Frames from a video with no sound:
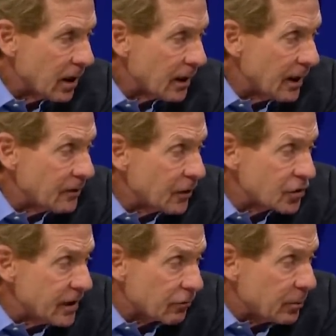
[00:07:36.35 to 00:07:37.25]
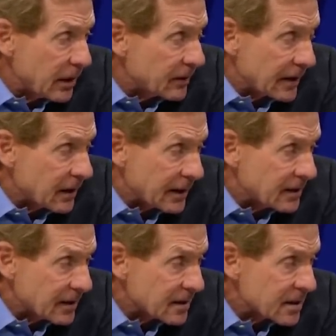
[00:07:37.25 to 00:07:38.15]
Again, there's never been anything like
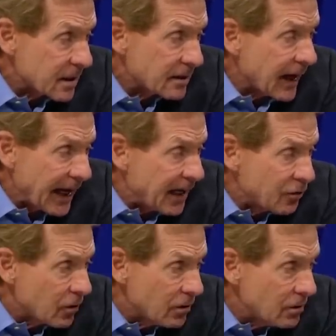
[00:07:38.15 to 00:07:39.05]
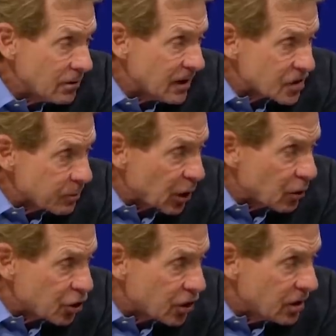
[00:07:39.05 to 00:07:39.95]
this. The handle, the
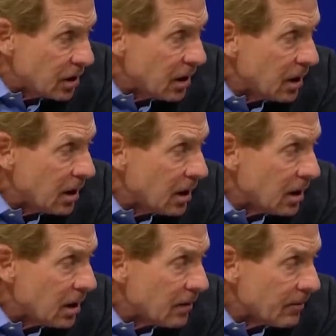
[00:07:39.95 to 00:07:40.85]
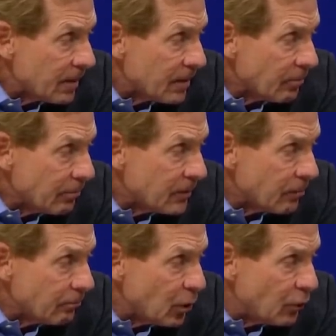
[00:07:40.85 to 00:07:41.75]
explosion, the, the
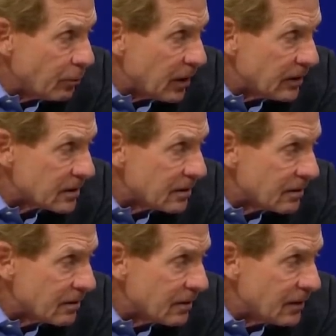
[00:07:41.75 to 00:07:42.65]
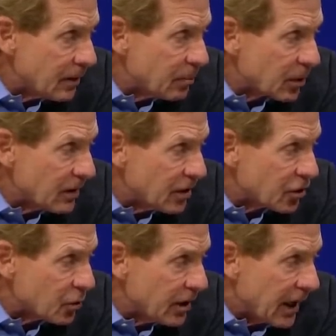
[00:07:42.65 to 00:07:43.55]
movement, the ability to
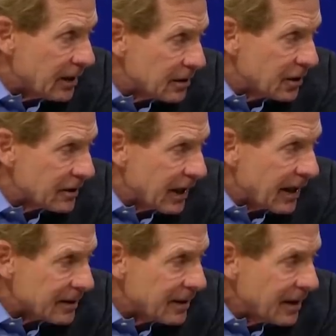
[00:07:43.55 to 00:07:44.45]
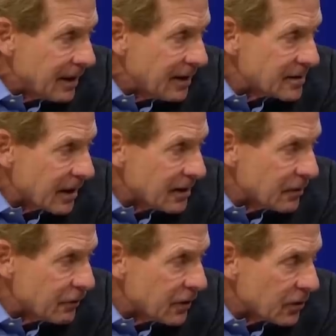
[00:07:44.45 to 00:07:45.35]
create. Look at that. He's got
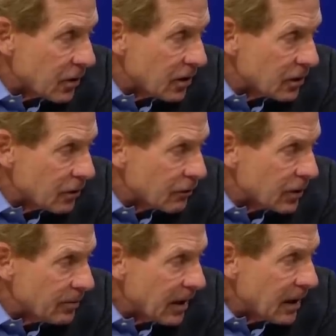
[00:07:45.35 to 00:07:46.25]
defender all over him.